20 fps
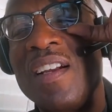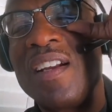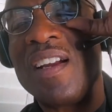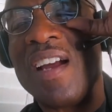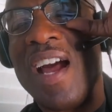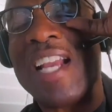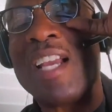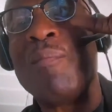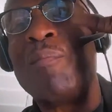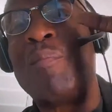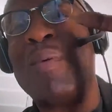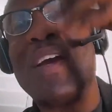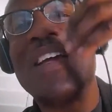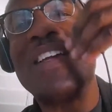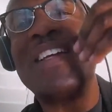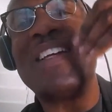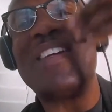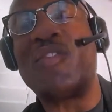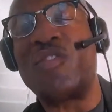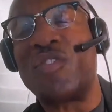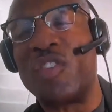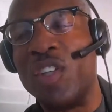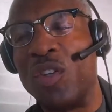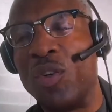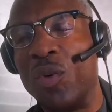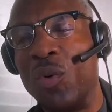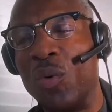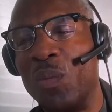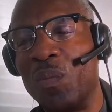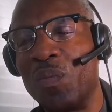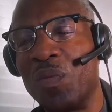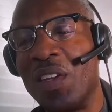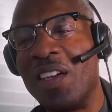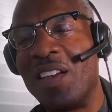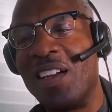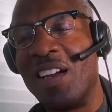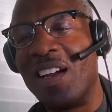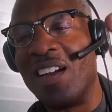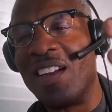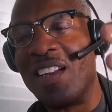I can barely see you.
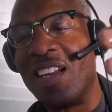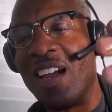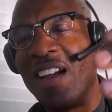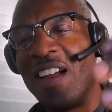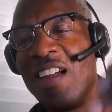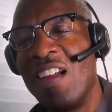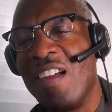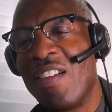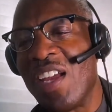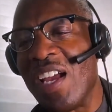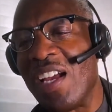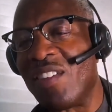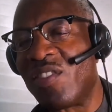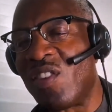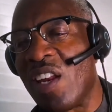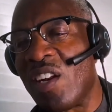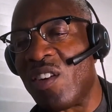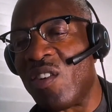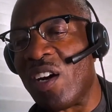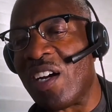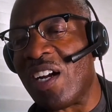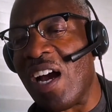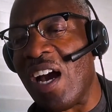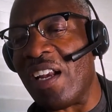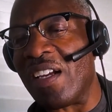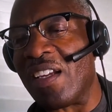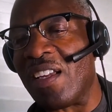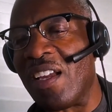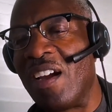Yeah, it's not narcotic.